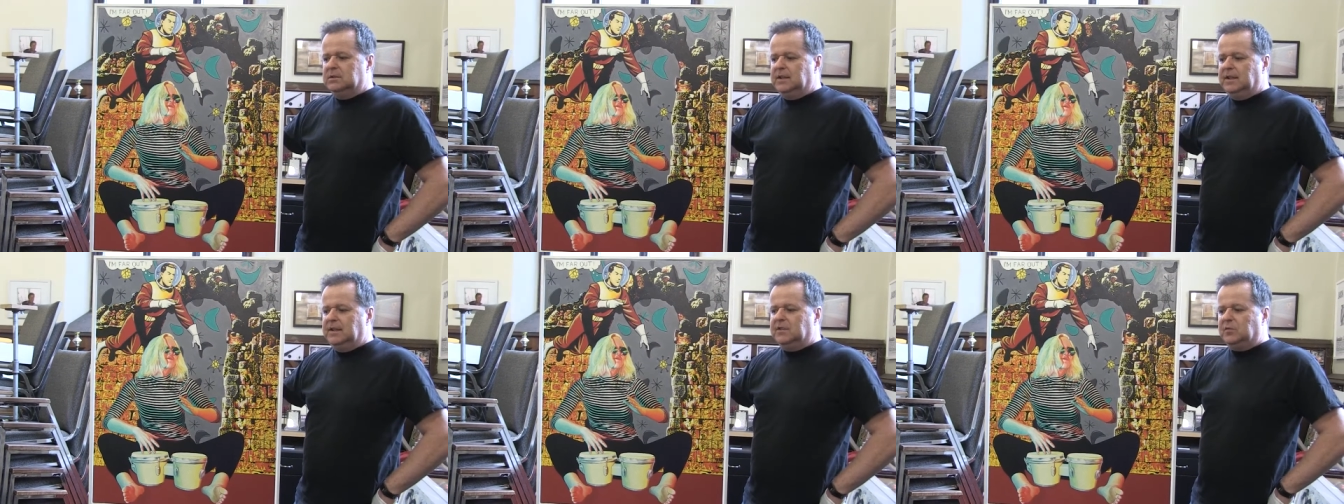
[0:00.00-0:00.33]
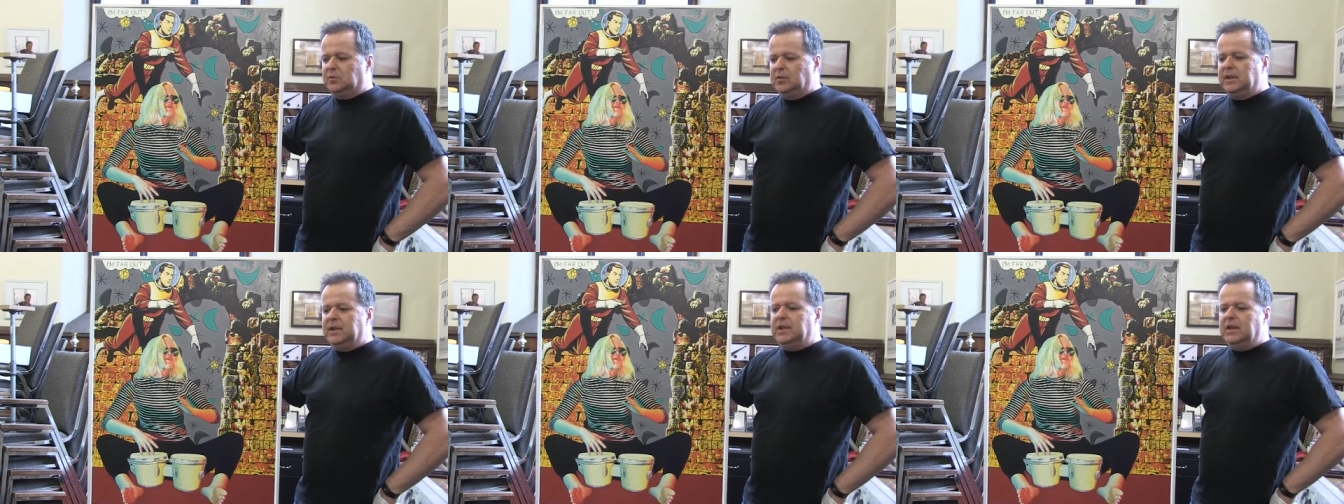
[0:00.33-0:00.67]
It's
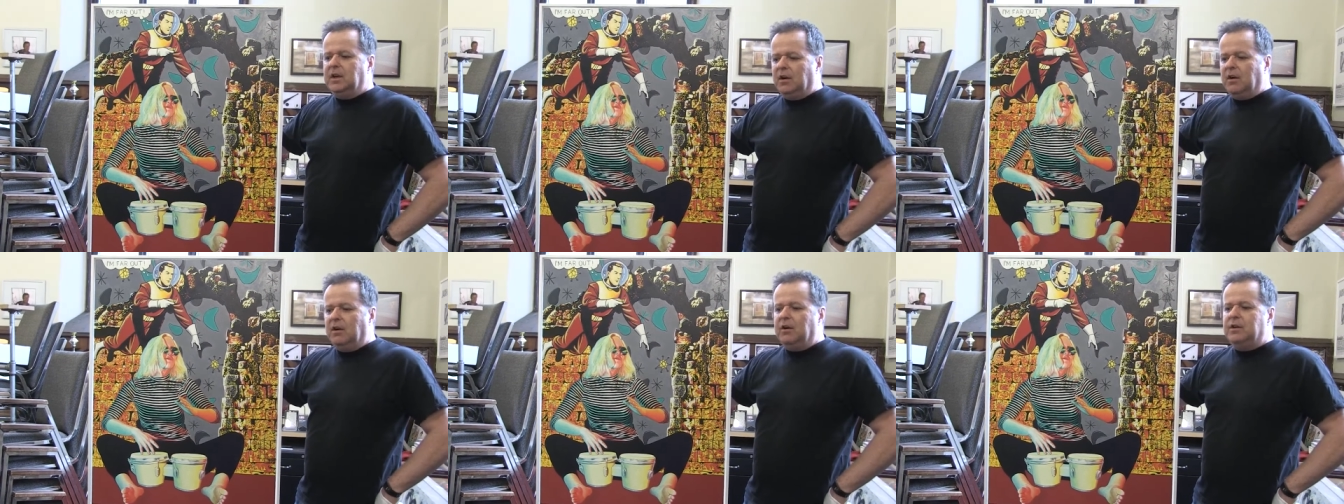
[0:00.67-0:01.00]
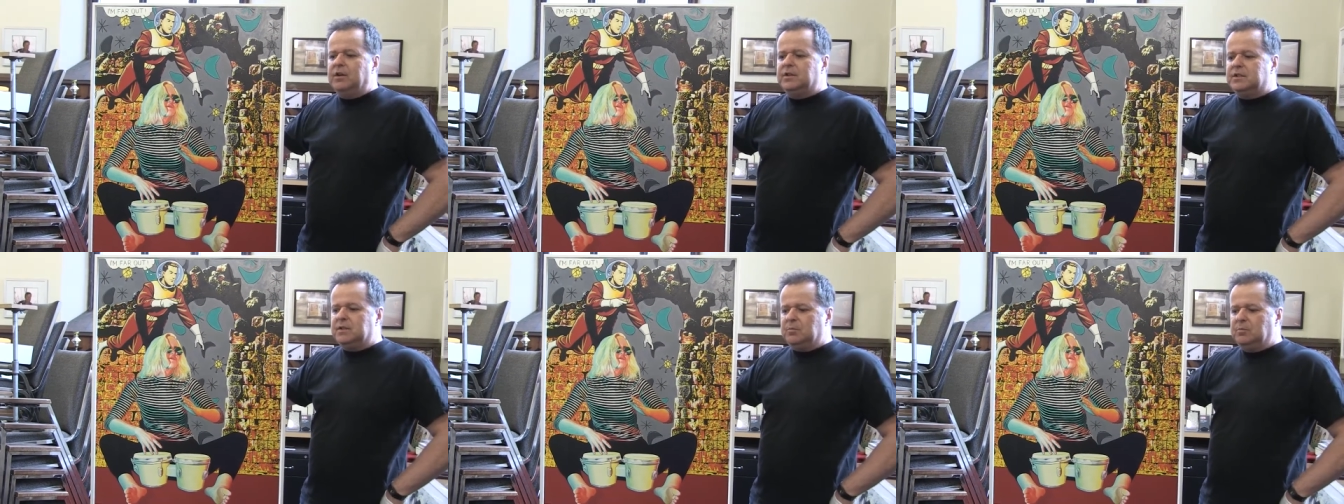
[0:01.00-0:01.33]
really
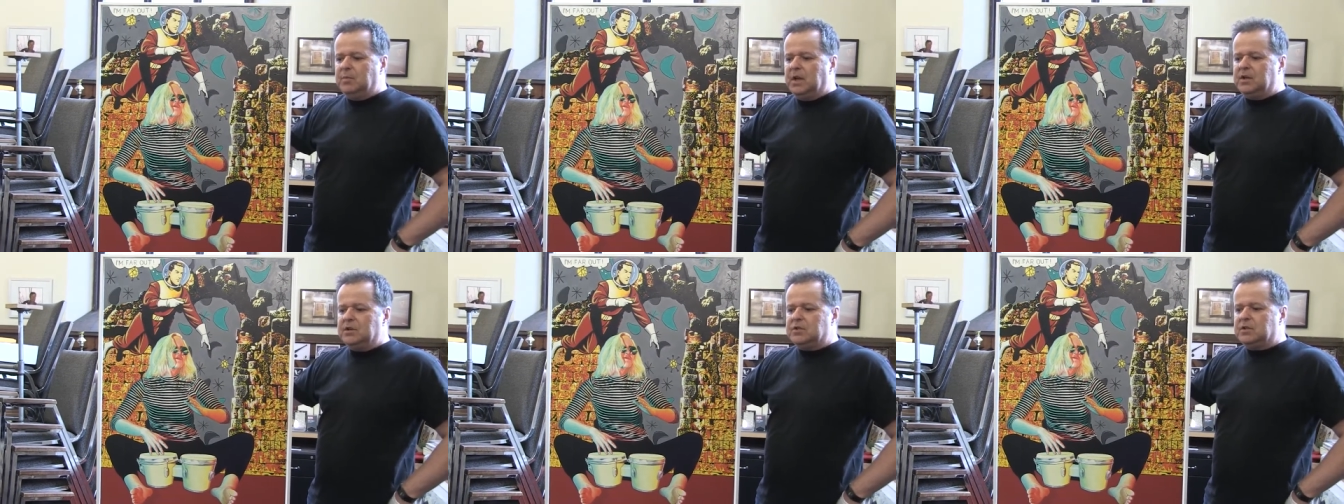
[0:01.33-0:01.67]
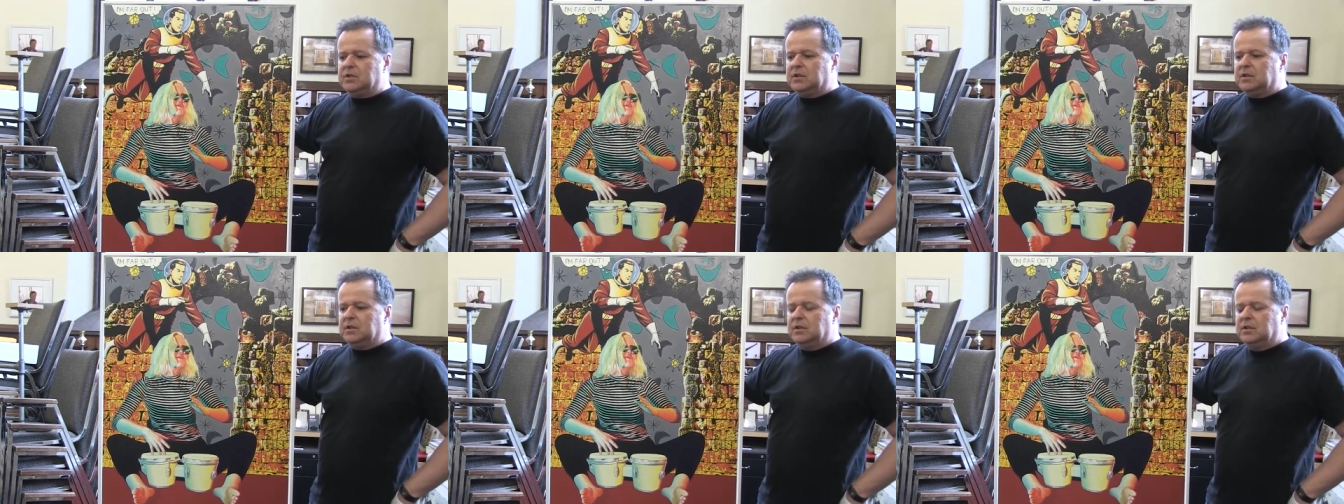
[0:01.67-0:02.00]
hard to
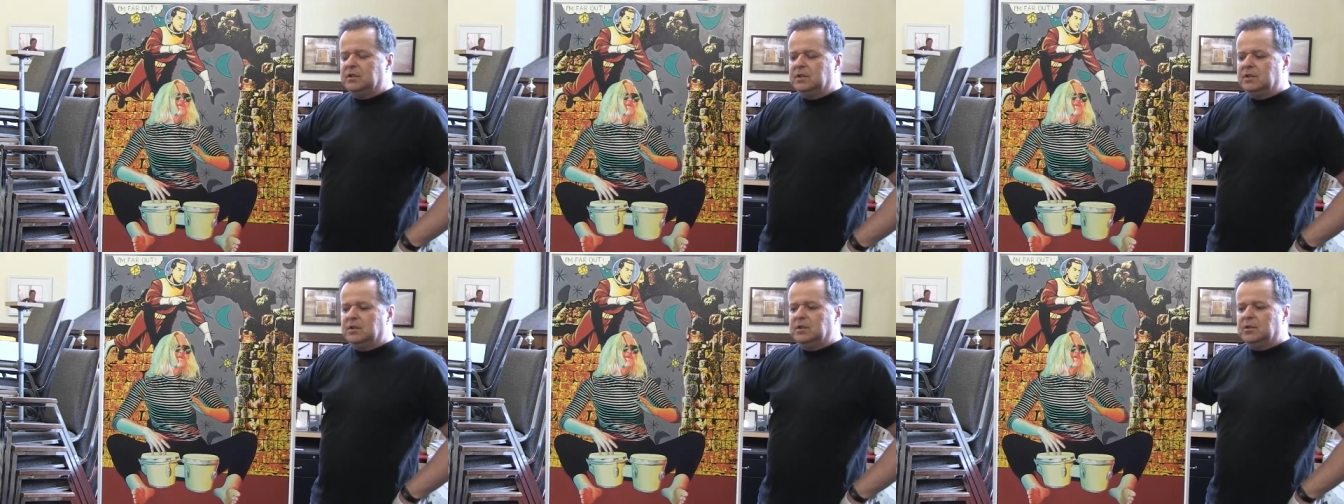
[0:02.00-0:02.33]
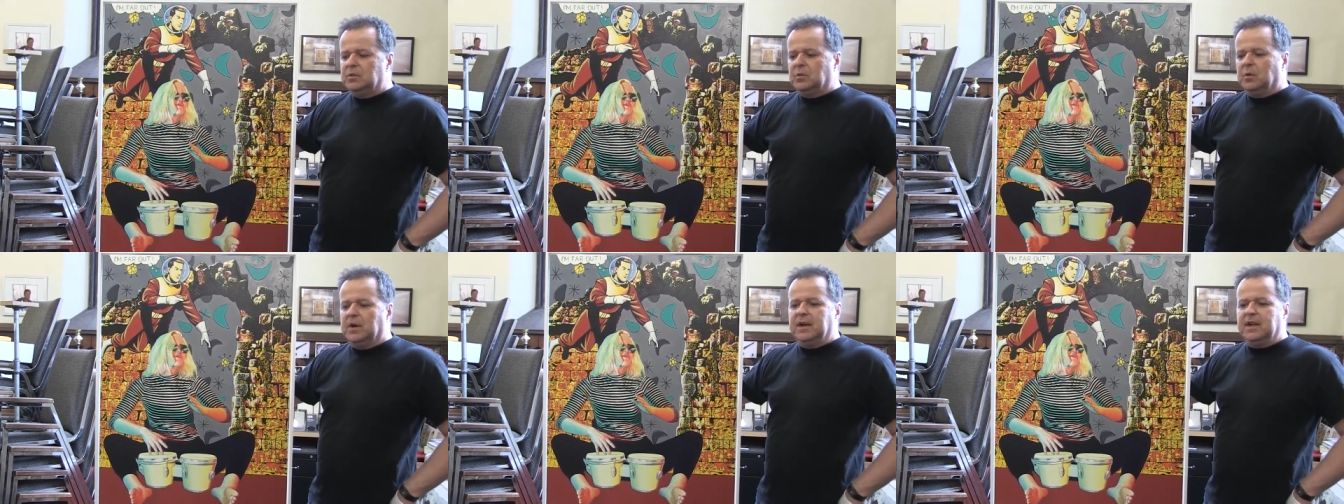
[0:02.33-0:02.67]
measure
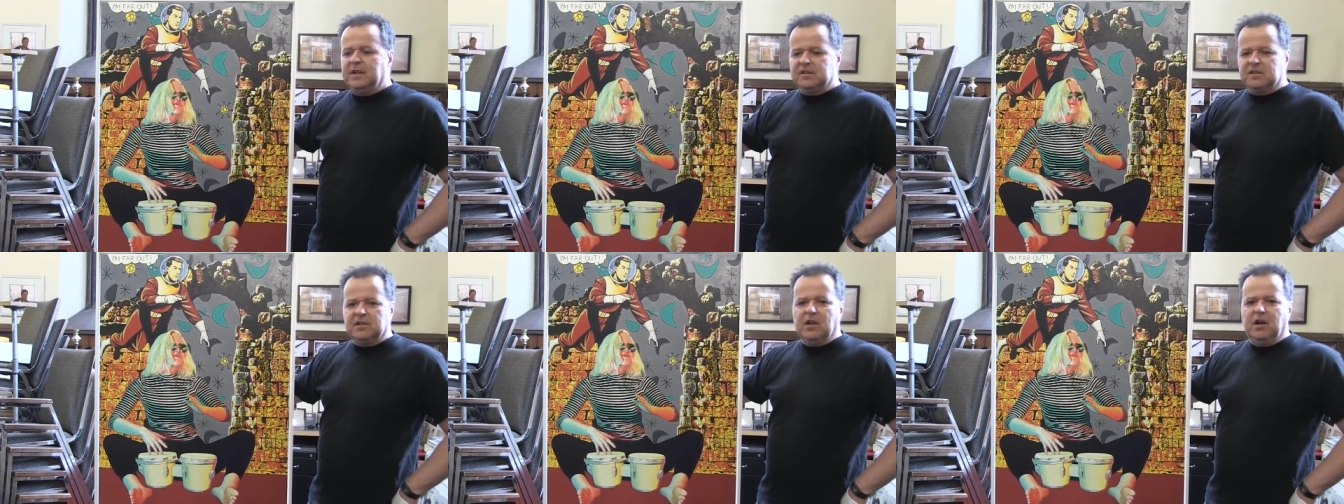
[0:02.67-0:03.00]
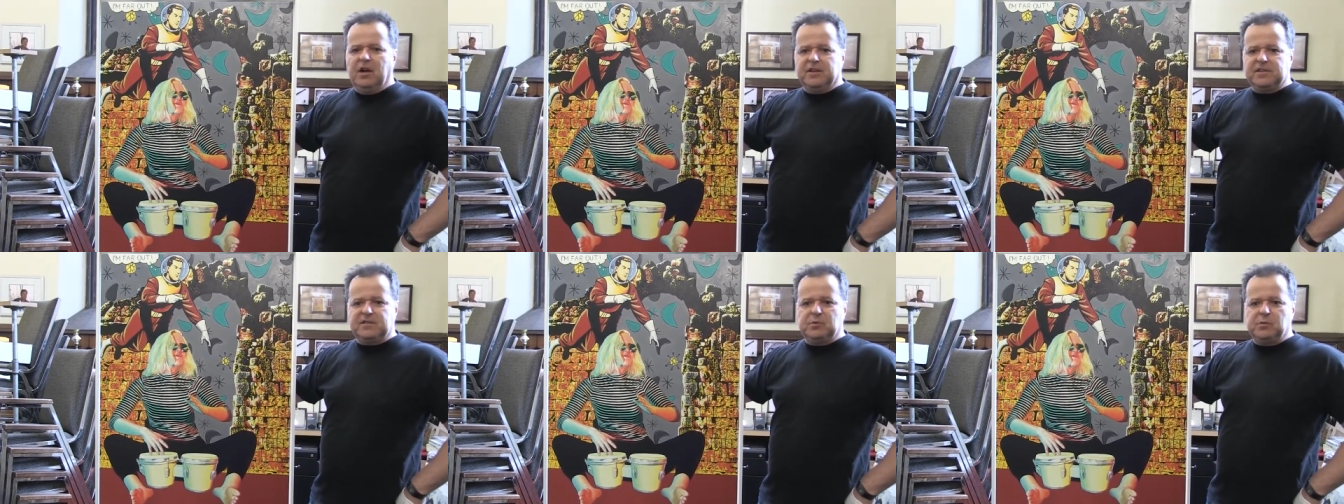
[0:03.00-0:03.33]
what his
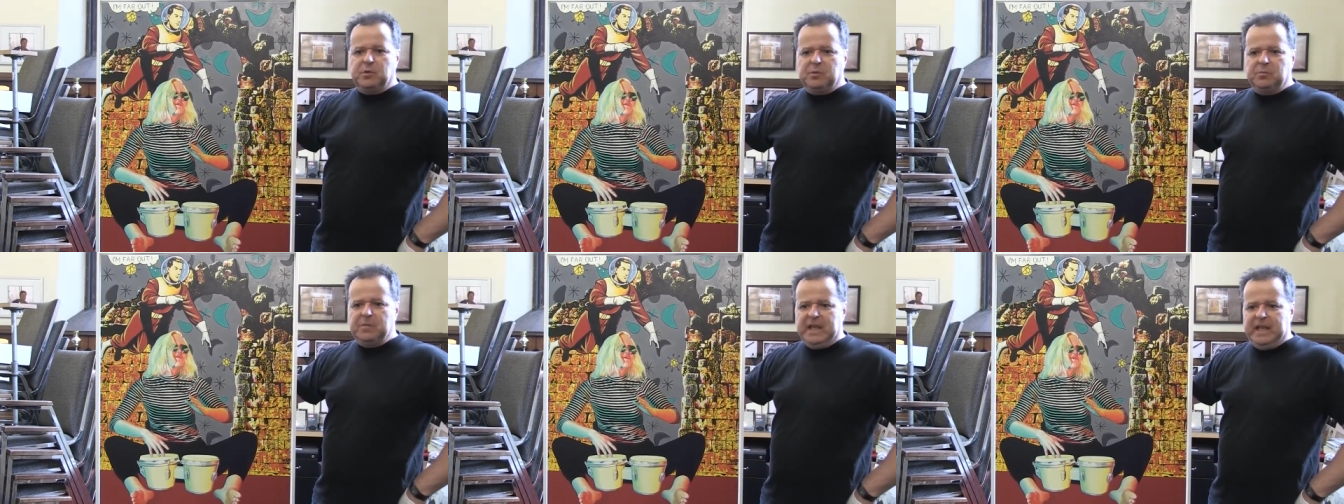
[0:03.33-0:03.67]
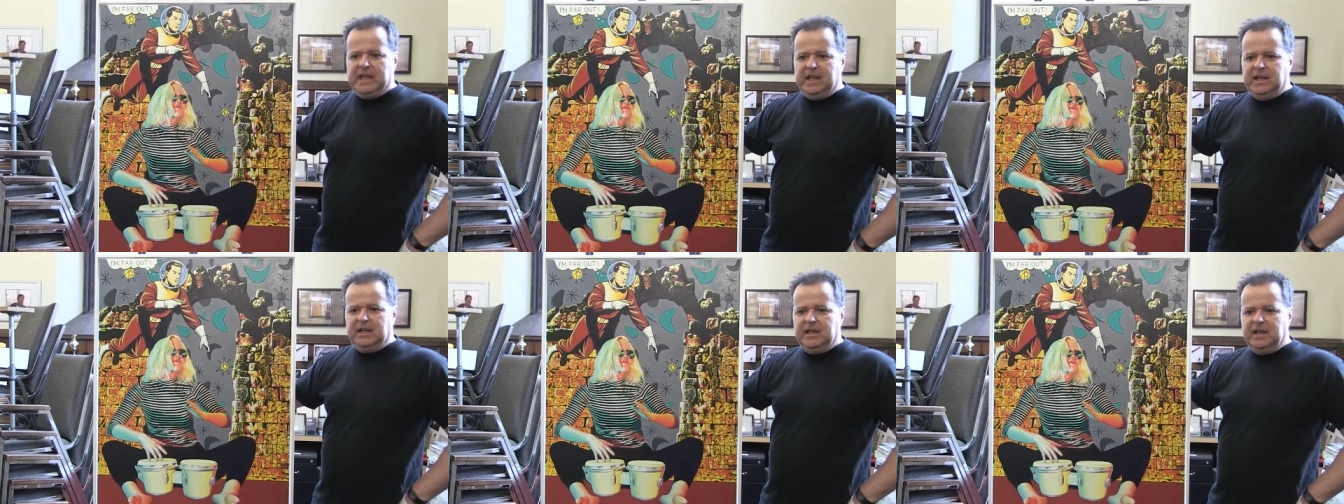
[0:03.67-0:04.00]
loss will
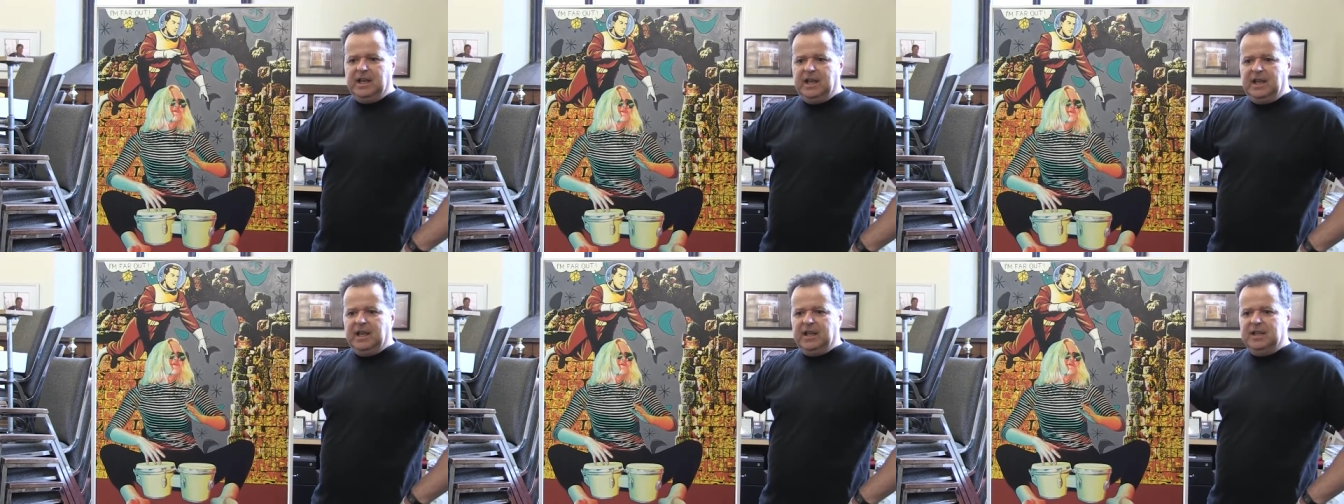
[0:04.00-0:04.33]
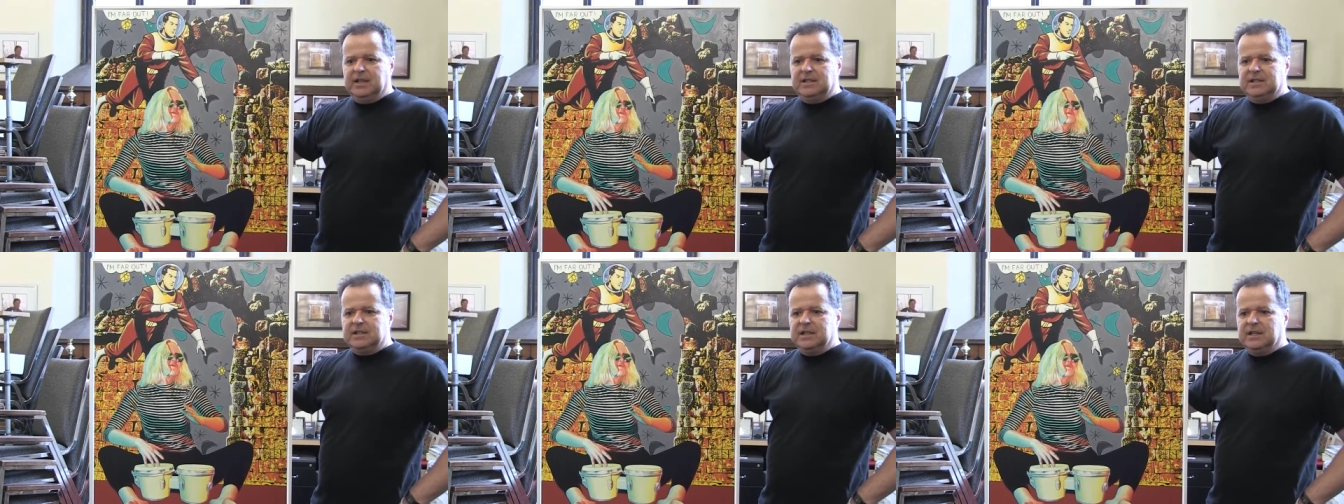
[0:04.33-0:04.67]
mean,
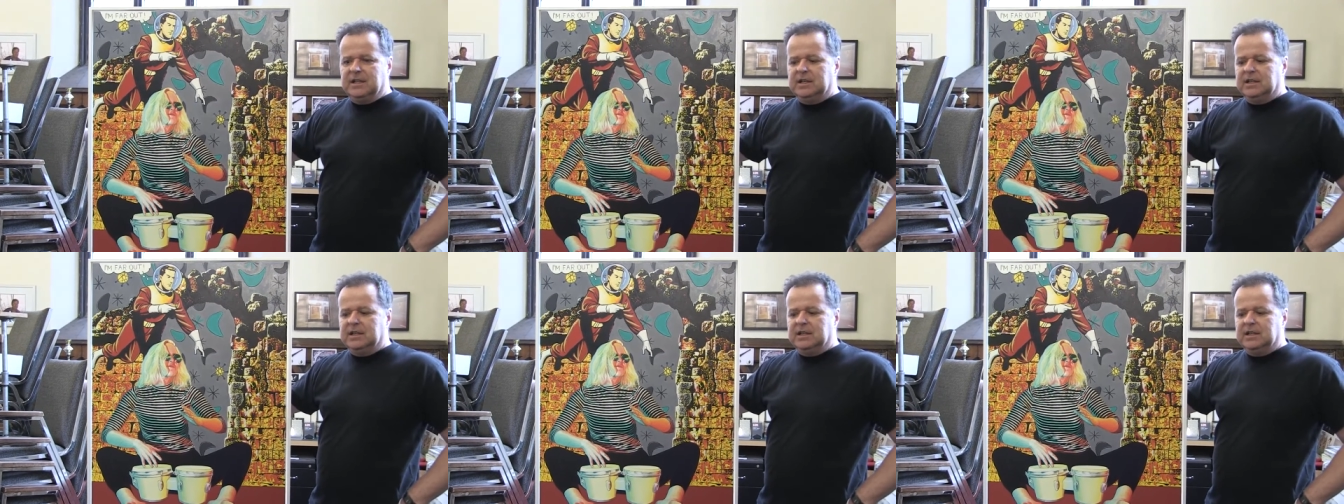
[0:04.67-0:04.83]
and